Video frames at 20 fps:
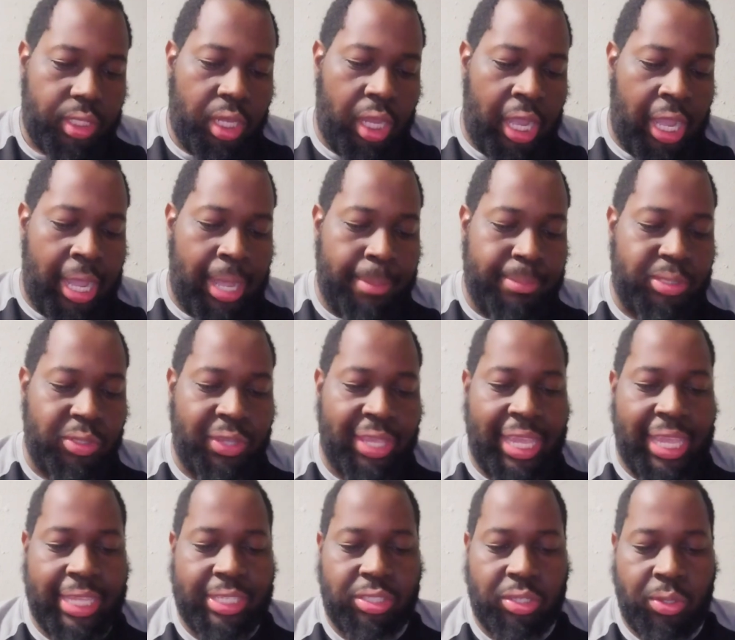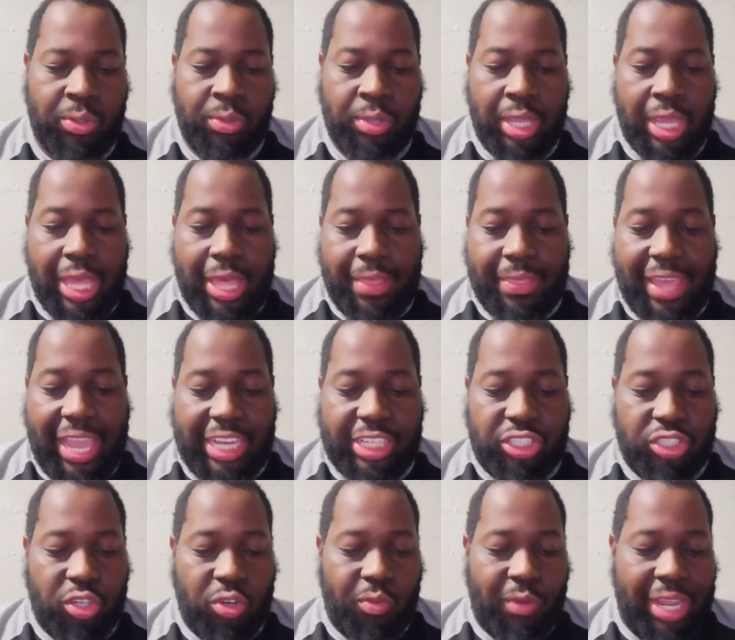So
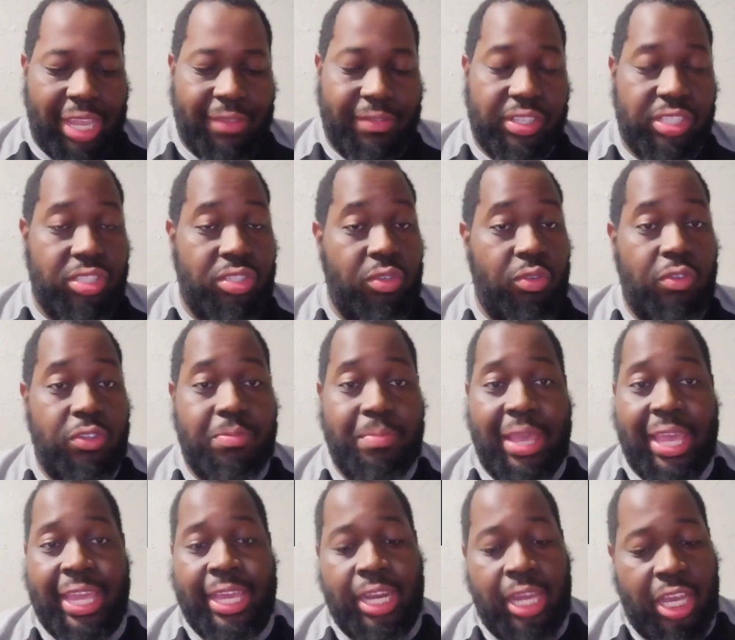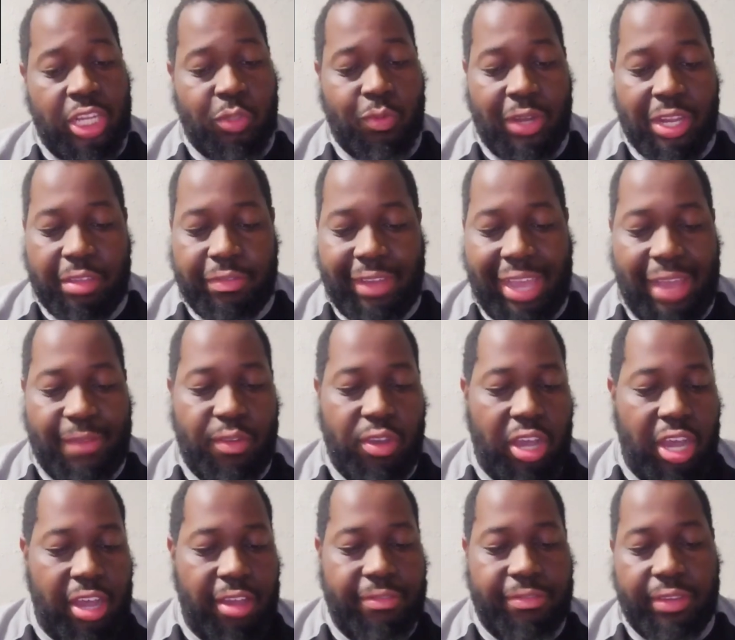that's your Ravens news, man. 25
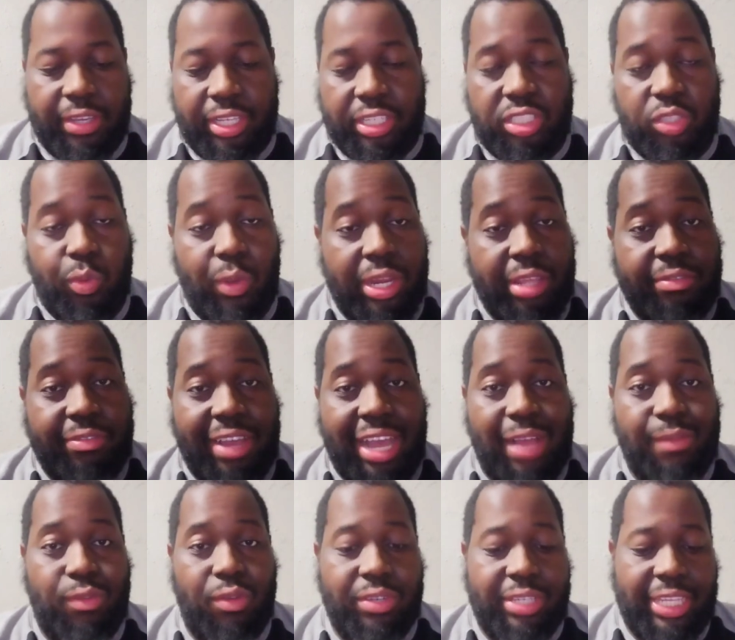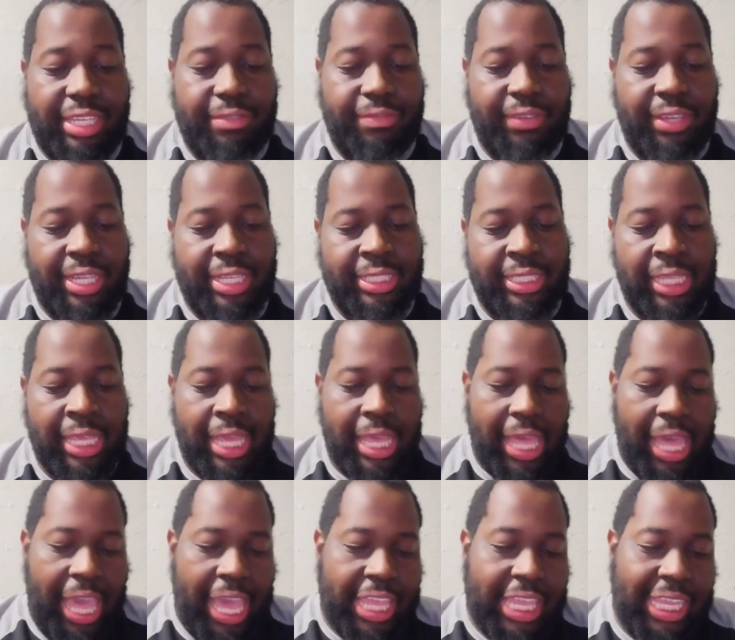on offense, 25 on defense,
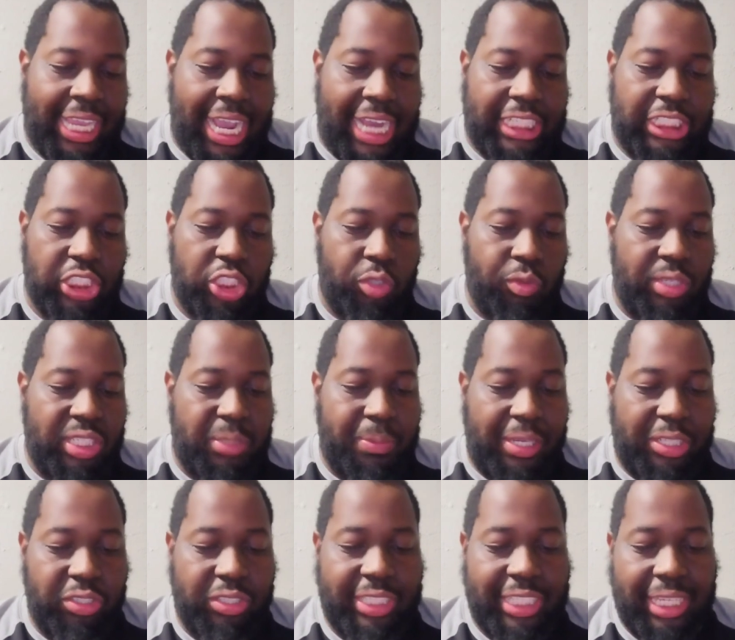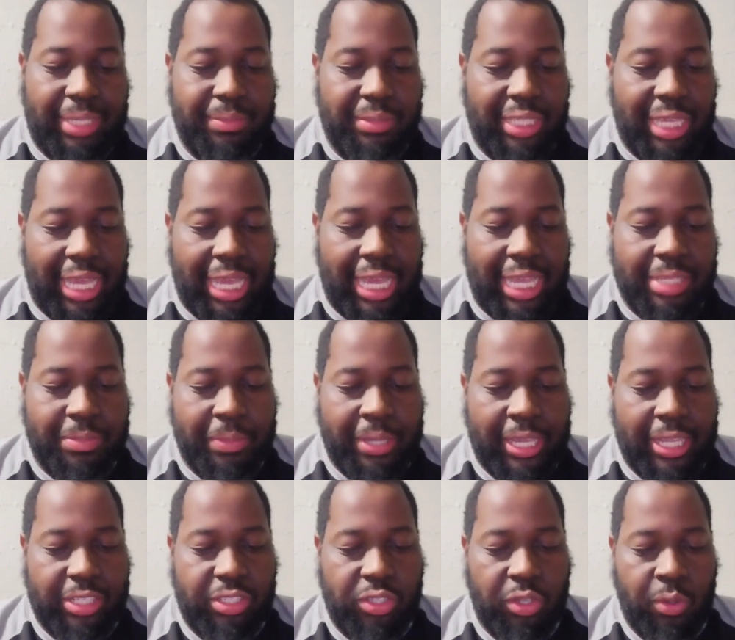and you got your three special teams guys,
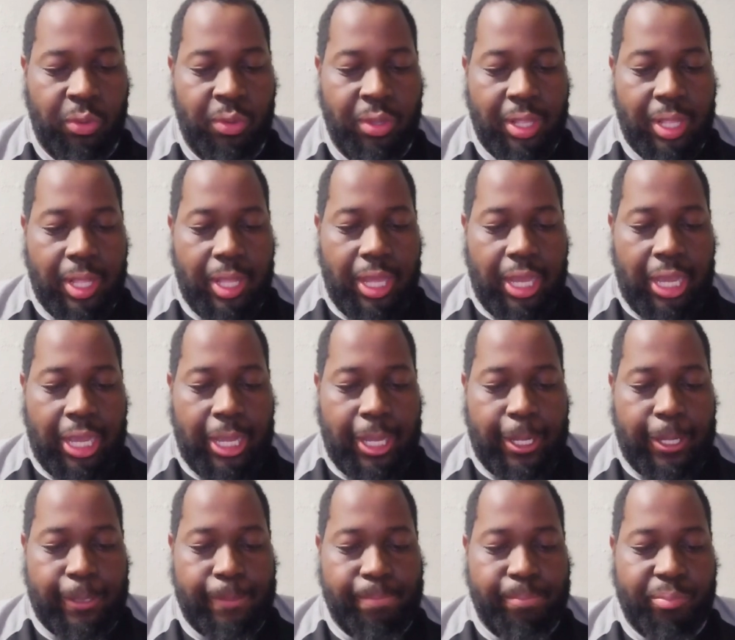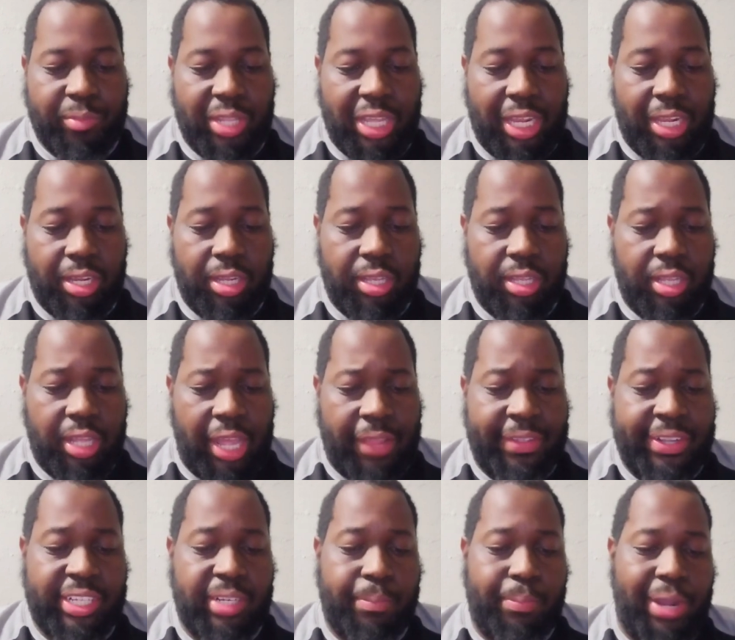man. So I
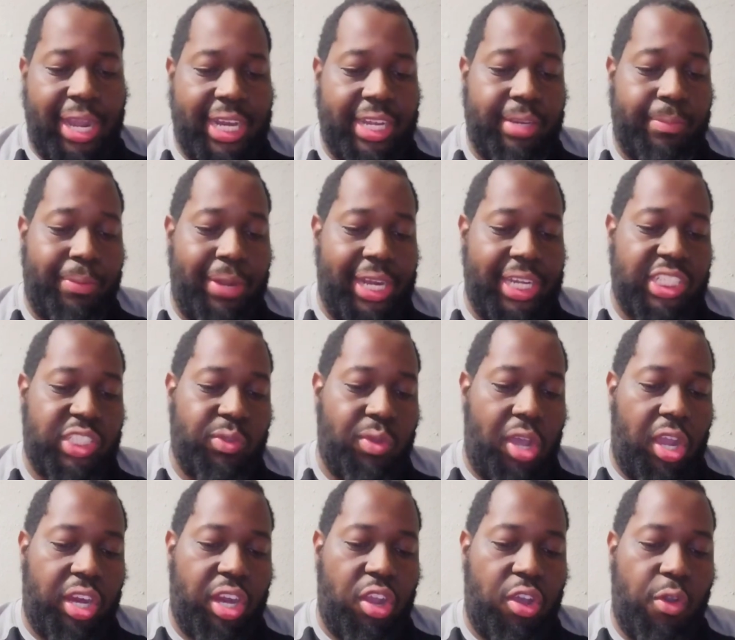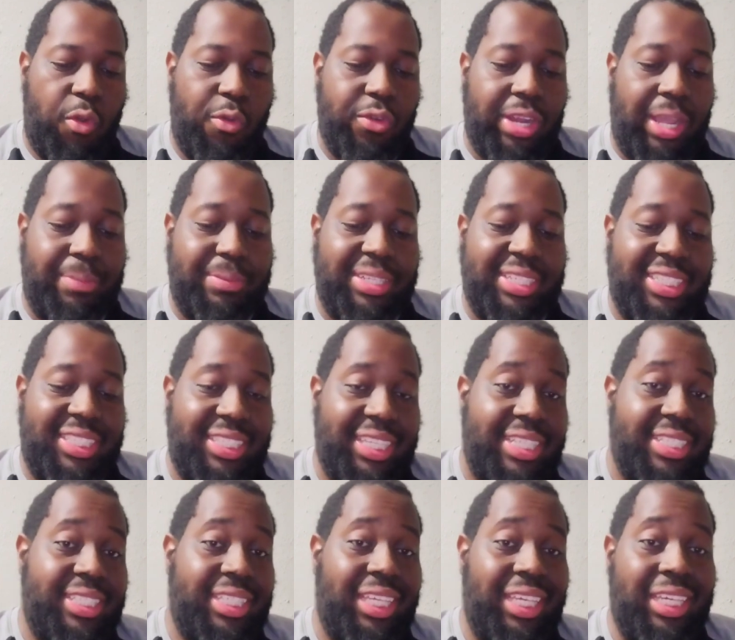think the practice squad can hold up to
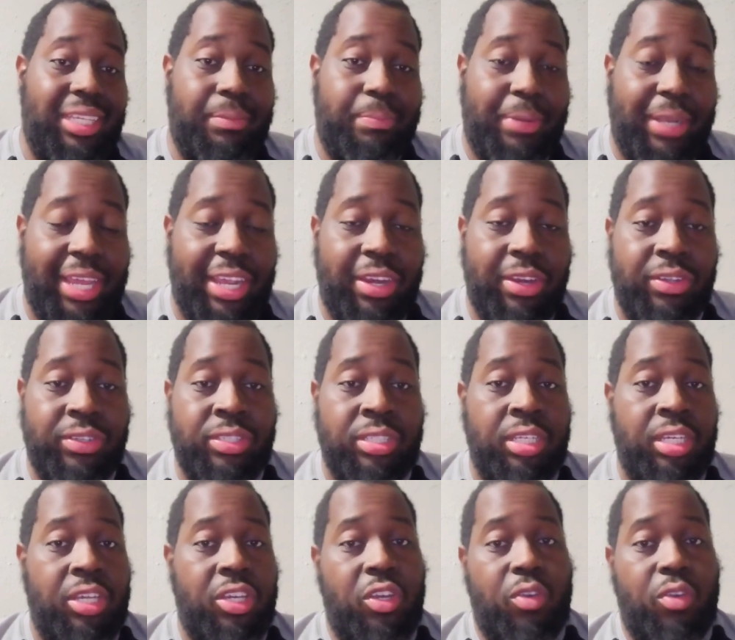16 players.